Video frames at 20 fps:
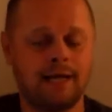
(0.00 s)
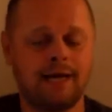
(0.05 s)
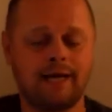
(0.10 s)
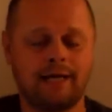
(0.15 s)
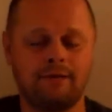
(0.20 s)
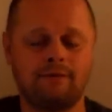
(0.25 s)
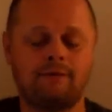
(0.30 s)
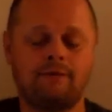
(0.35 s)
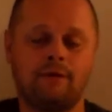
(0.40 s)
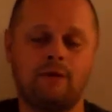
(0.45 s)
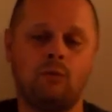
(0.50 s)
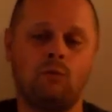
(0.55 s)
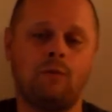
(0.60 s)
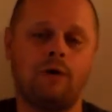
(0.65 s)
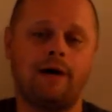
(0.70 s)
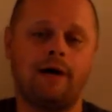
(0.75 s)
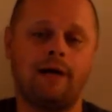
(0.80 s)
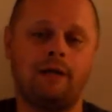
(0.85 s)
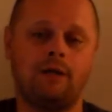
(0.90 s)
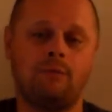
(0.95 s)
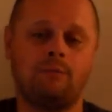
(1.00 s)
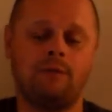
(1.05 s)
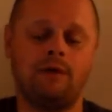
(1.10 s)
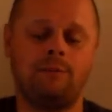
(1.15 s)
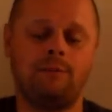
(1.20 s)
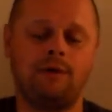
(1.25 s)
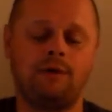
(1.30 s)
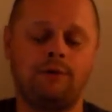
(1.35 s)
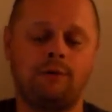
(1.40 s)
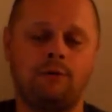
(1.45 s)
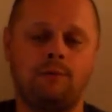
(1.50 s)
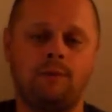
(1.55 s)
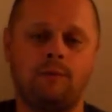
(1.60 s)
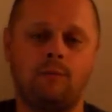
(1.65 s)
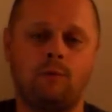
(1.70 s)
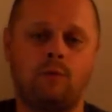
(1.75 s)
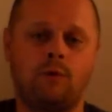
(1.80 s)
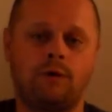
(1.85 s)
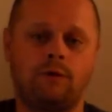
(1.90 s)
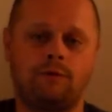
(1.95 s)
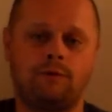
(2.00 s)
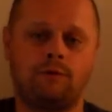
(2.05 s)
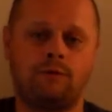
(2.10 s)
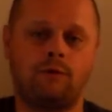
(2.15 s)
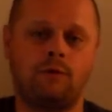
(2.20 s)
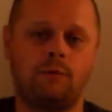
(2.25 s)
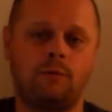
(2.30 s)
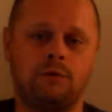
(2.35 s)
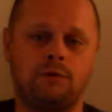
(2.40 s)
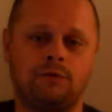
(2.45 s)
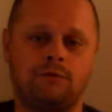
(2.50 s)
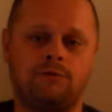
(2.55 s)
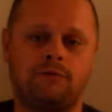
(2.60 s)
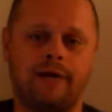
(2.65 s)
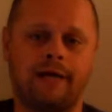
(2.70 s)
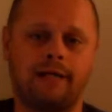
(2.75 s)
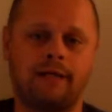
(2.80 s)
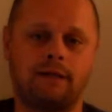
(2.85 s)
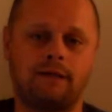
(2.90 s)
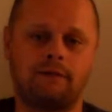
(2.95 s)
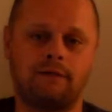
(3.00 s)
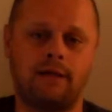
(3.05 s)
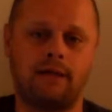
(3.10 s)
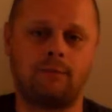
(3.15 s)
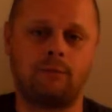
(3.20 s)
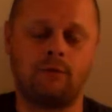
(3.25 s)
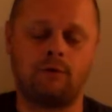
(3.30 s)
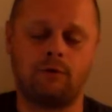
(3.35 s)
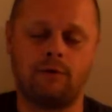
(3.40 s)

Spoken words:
I can see why you may be a little bit more concerned with your final exam